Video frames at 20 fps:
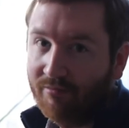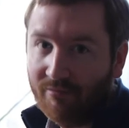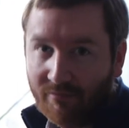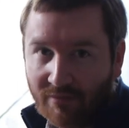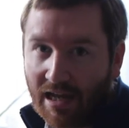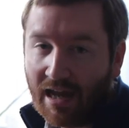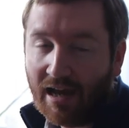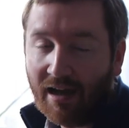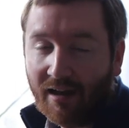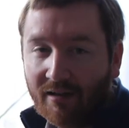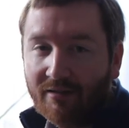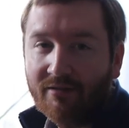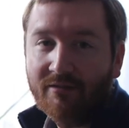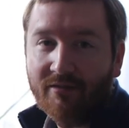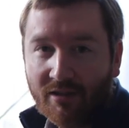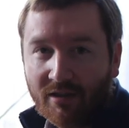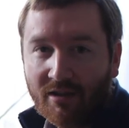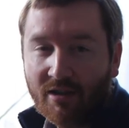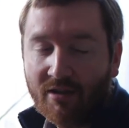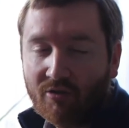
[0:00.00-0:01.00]
yeah,
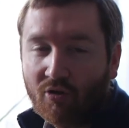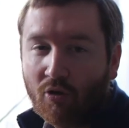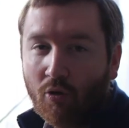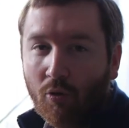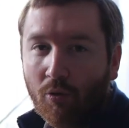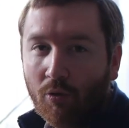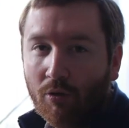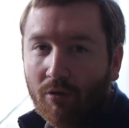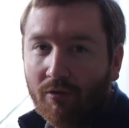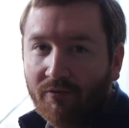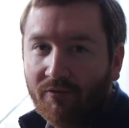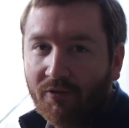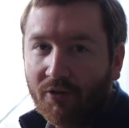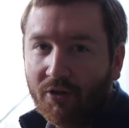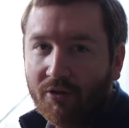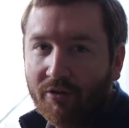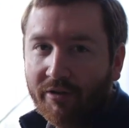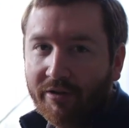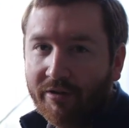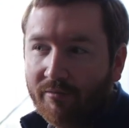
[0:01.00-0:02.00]
it's cool for
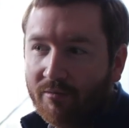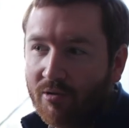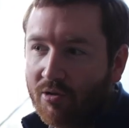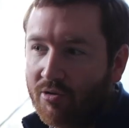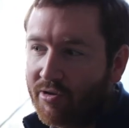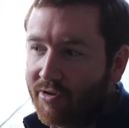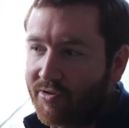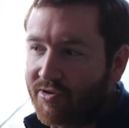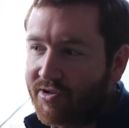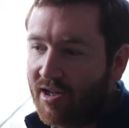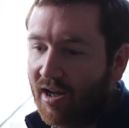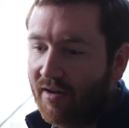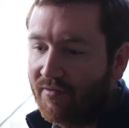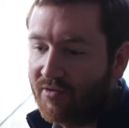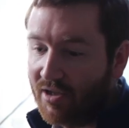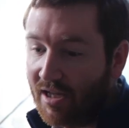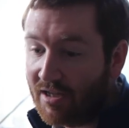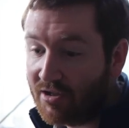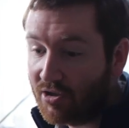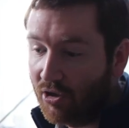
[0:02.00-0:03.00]
you to use our stuff.
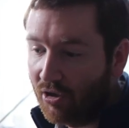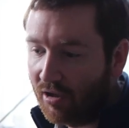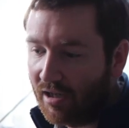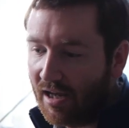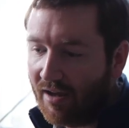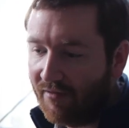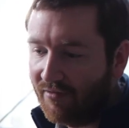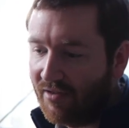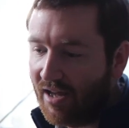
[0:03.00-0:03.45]
So that's good. I have